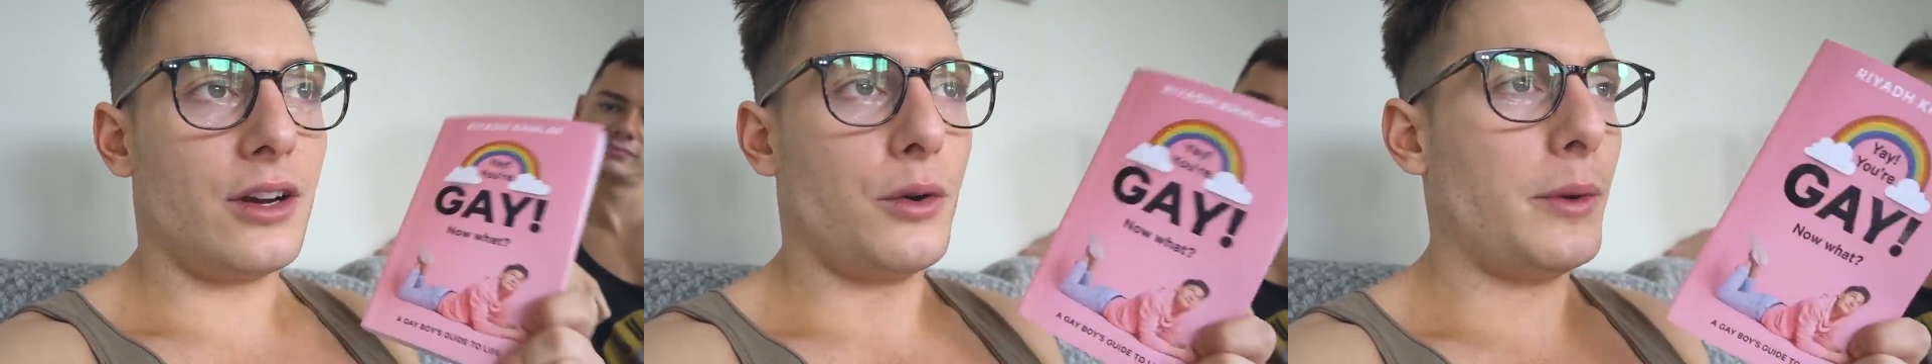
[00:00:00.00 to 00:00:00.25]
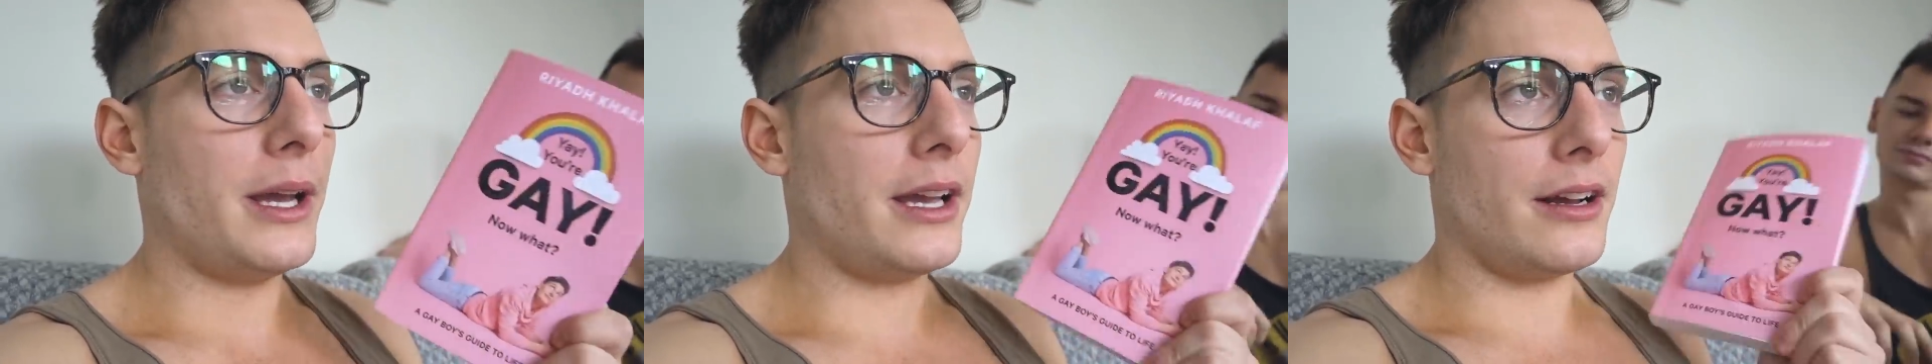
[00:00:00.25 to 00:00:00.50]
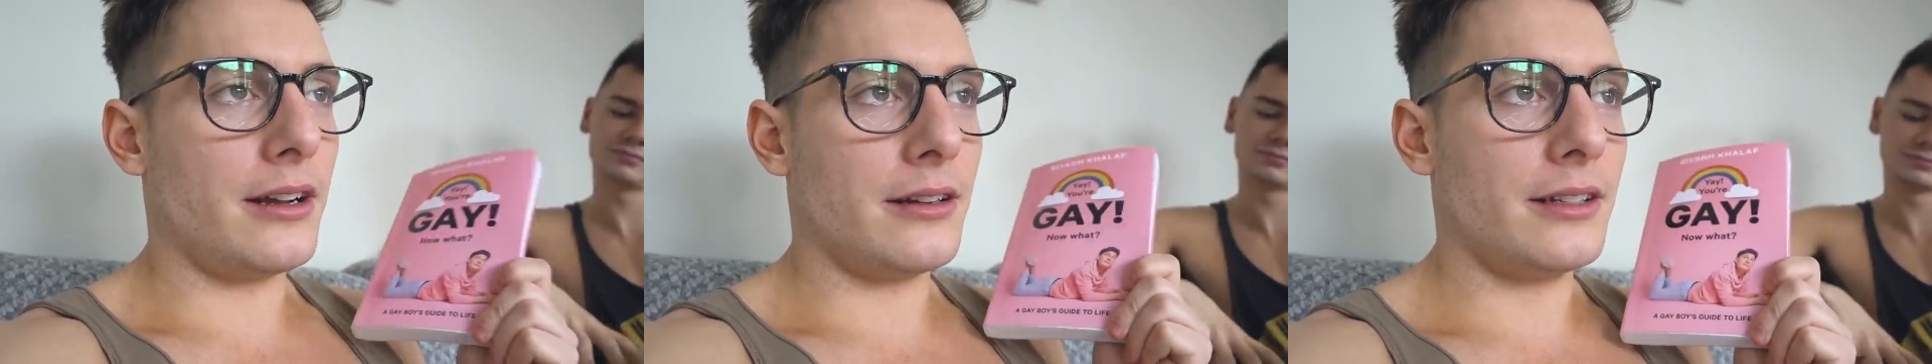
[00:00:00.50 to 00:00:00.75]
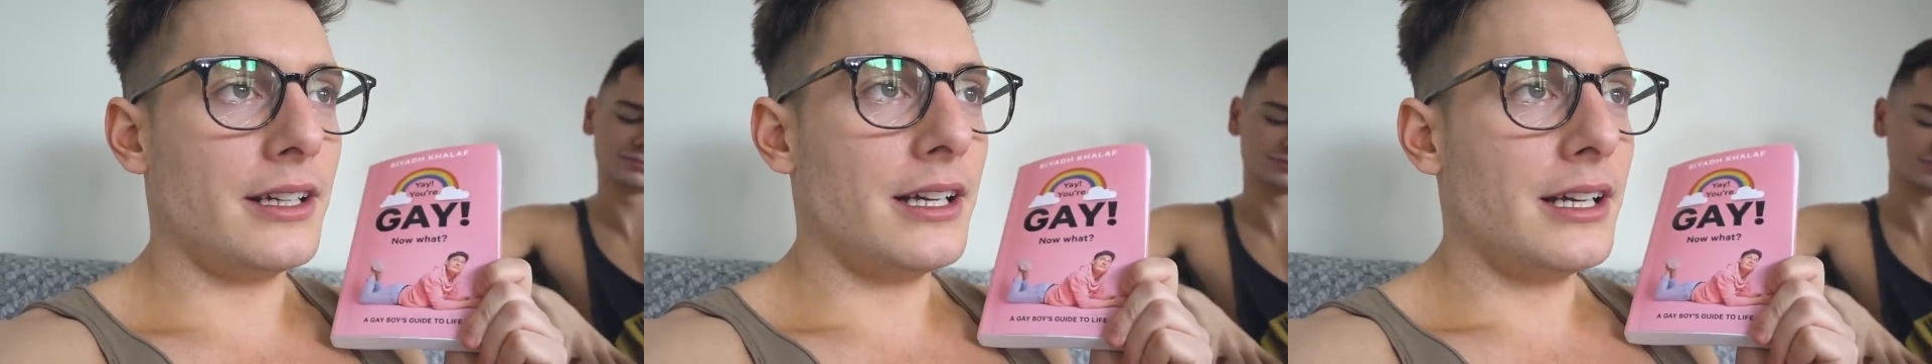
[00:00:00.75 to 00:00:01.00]

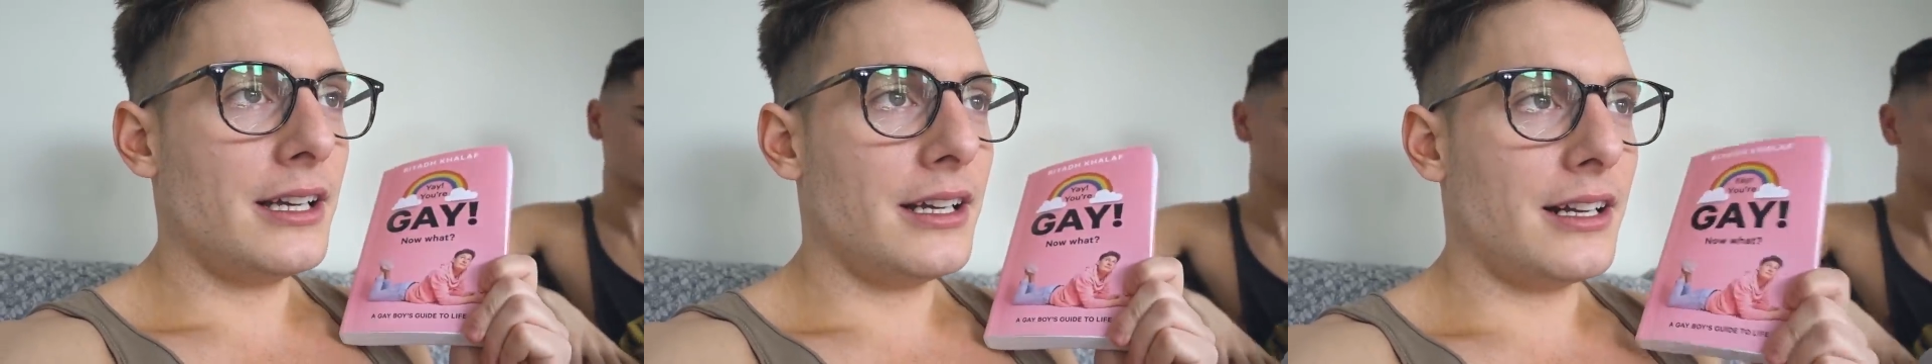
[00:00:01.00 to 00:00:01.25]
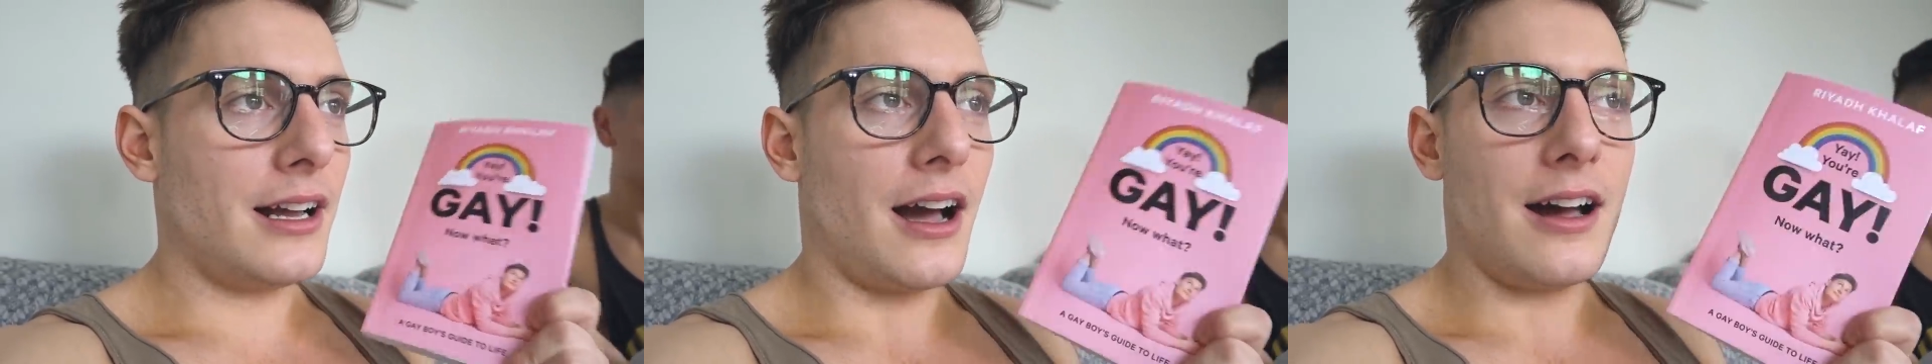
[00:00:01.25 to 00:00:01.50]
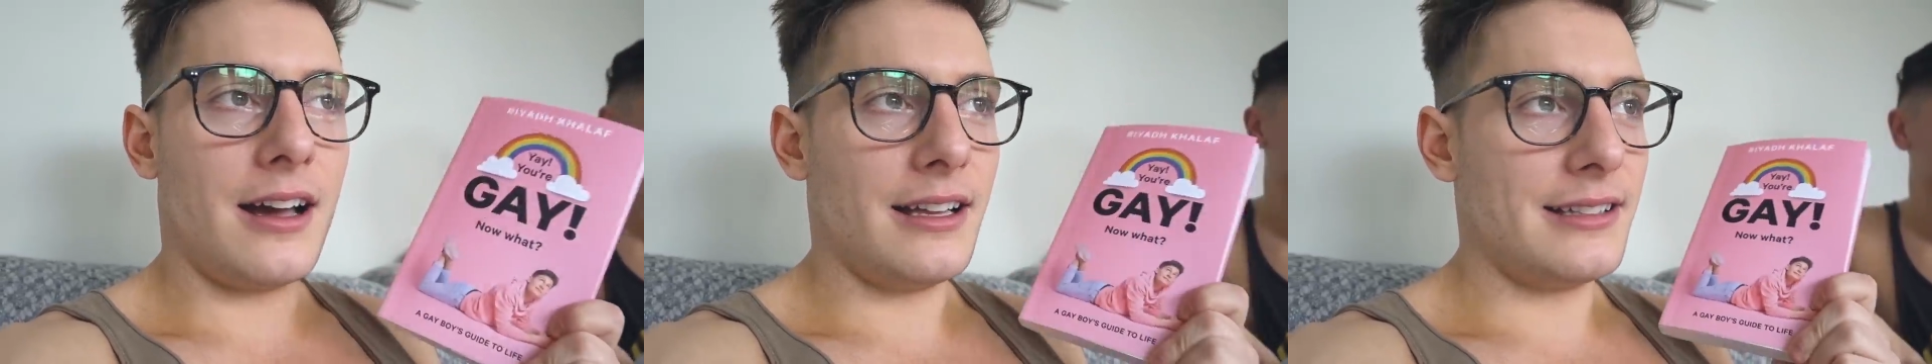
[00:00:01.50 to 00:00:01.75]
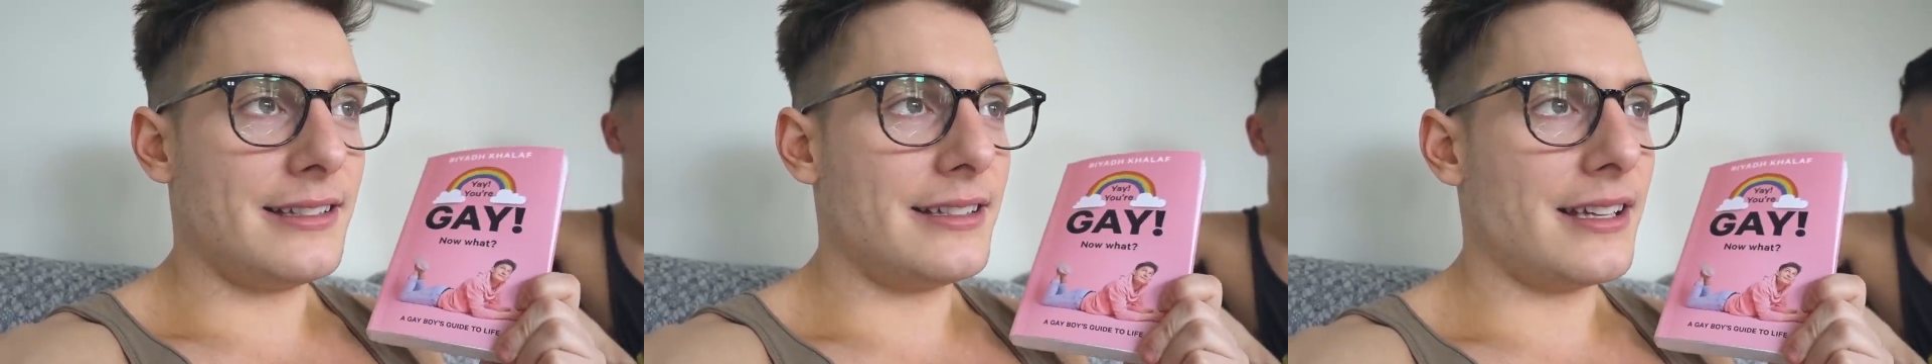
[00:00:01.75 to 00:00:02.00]
queer
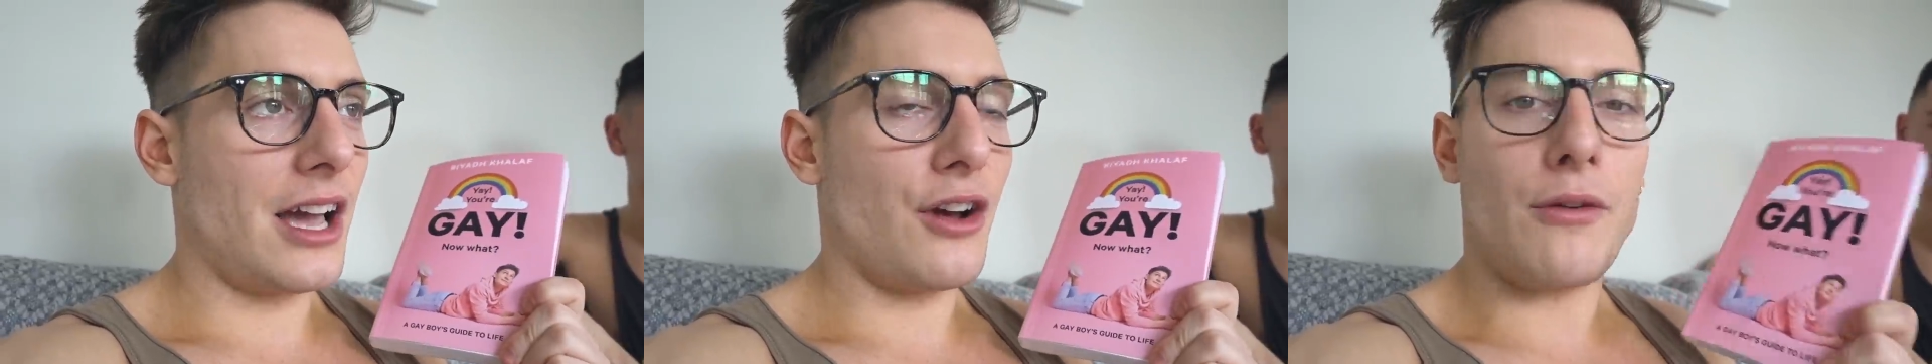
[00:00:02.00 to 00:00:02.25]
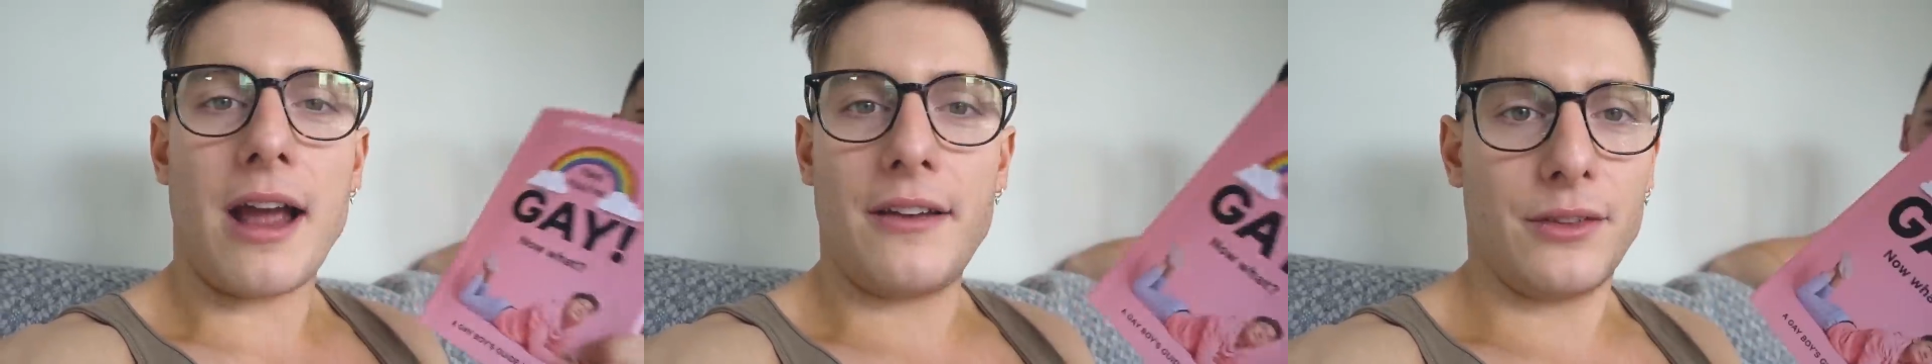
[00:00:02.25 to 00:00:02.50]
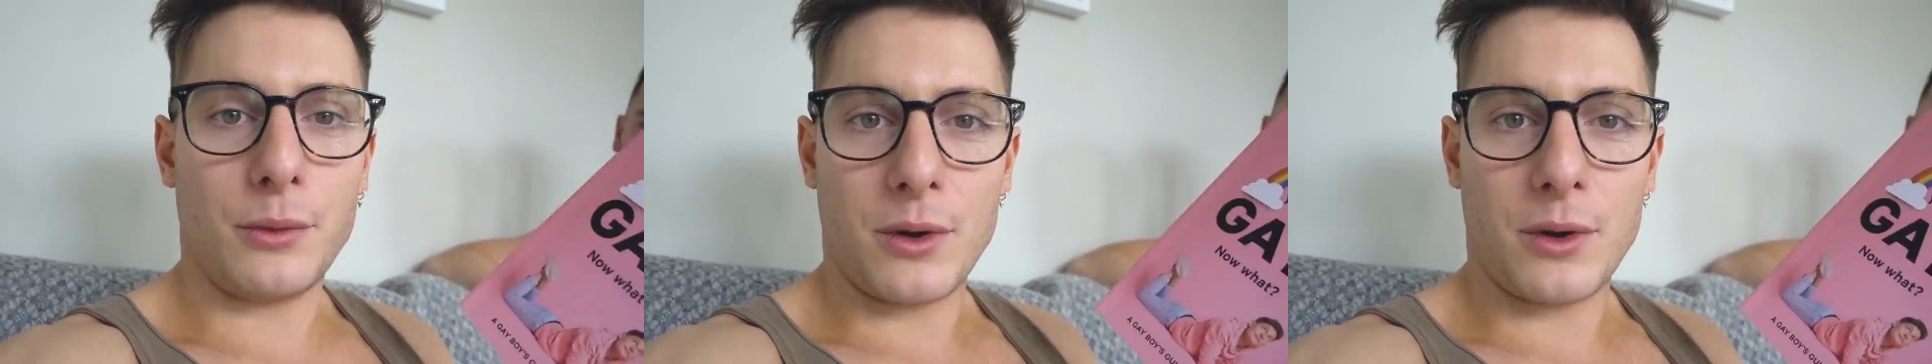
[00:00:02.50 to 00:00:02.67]
guys around the